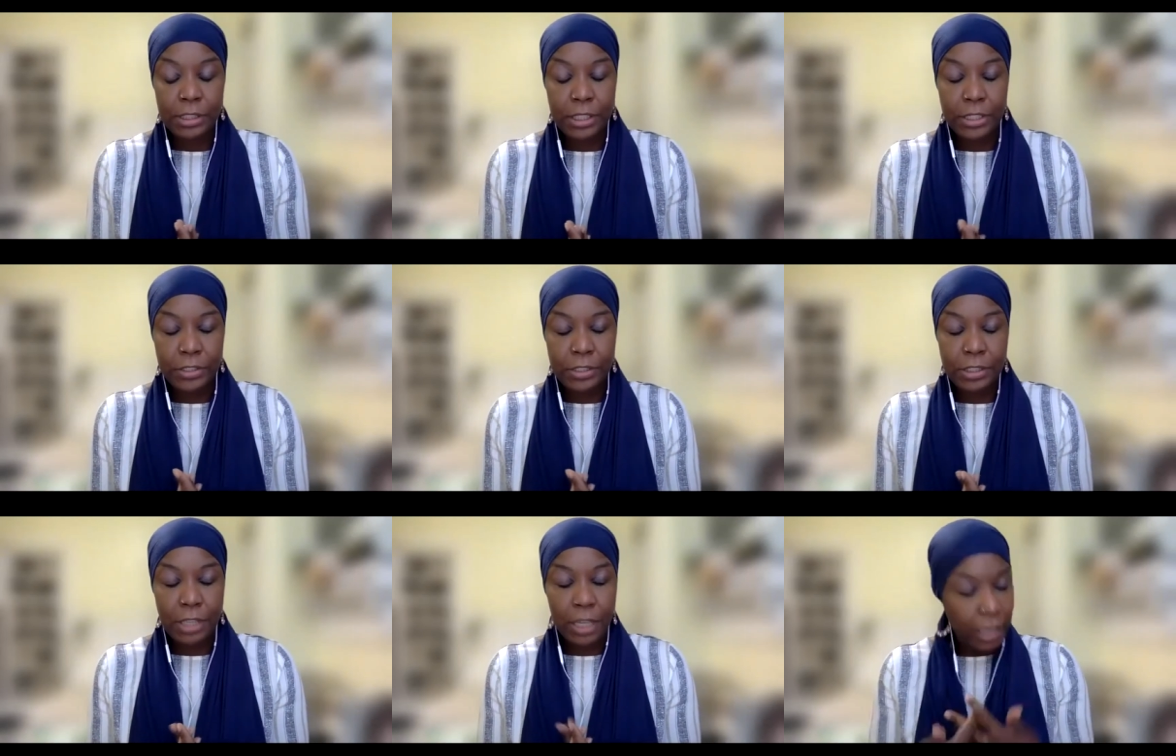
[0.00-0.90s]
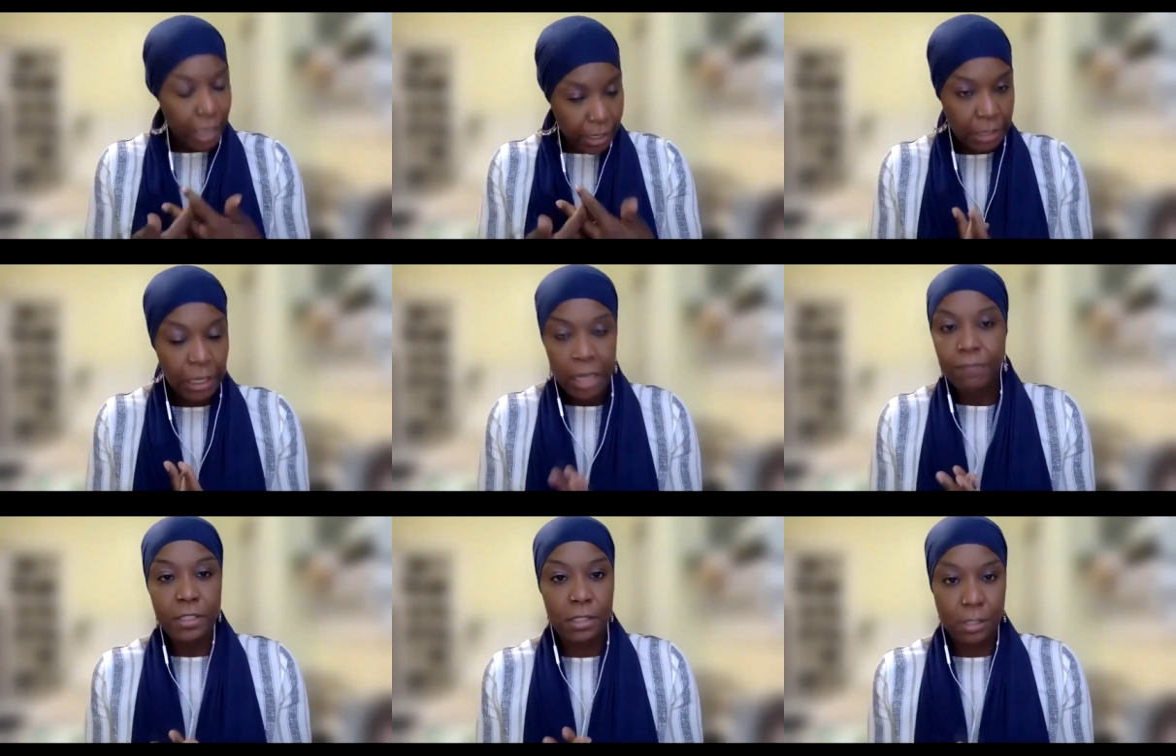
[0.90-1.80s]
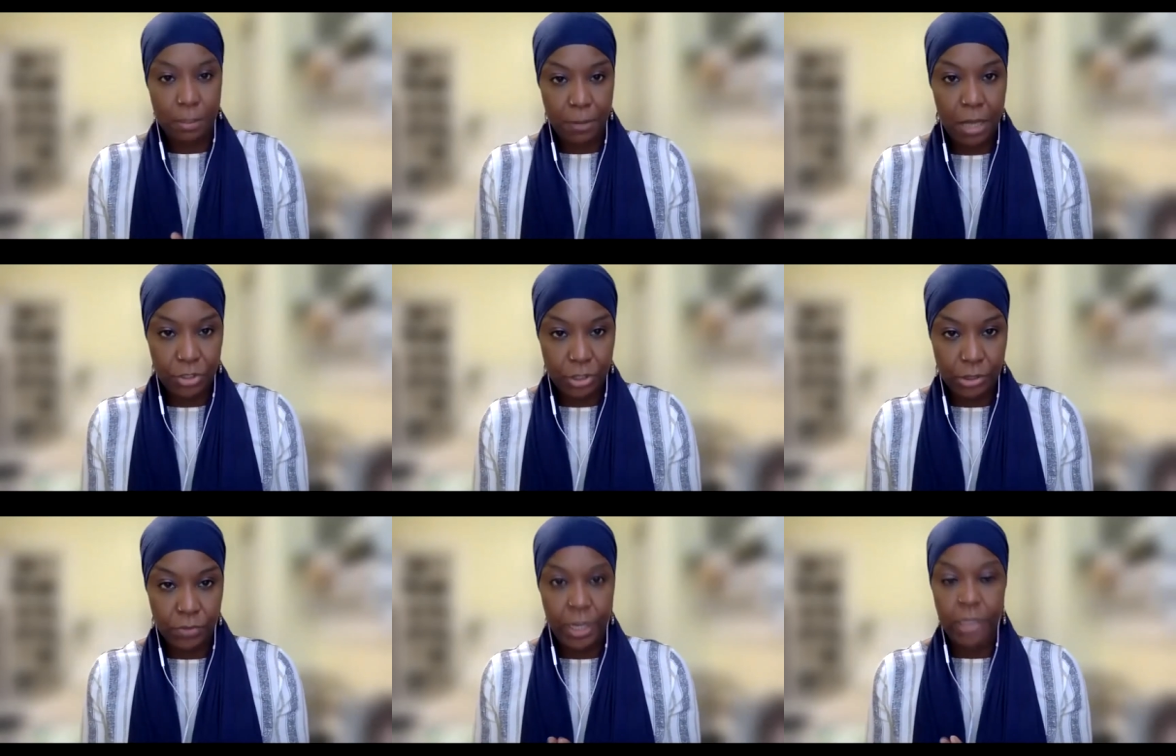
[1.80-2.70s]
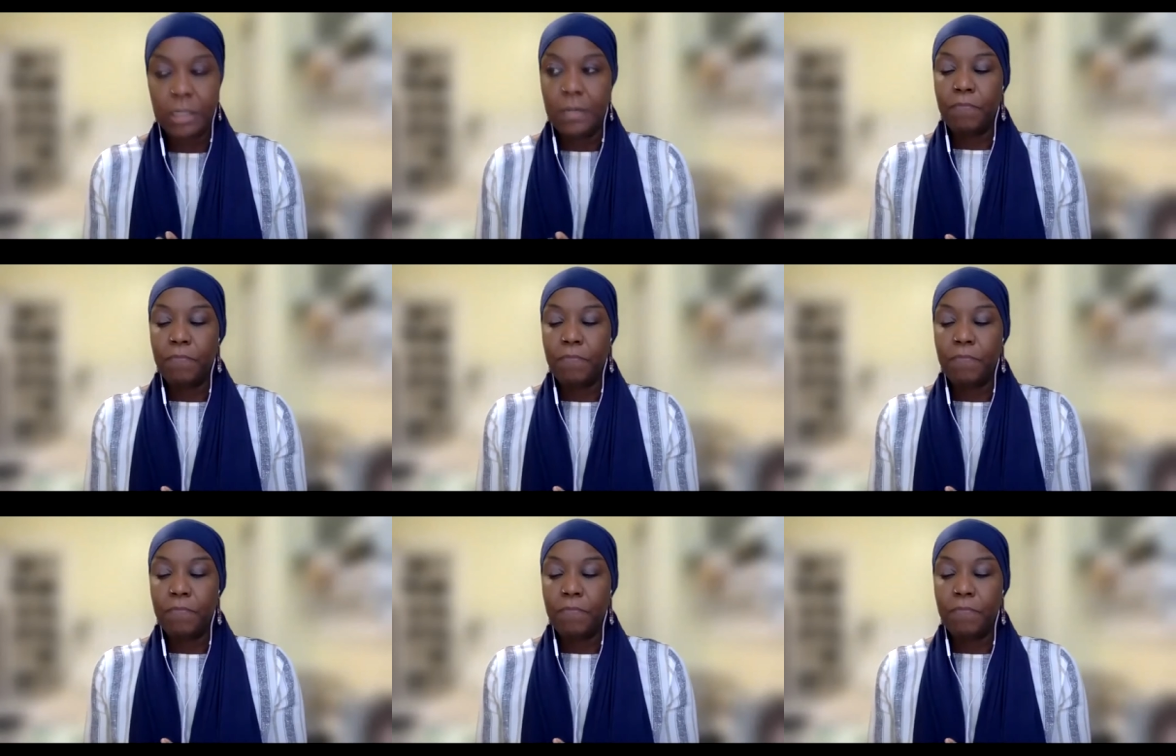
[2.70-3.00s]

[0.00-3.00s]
and a lot of this is subconscious, right?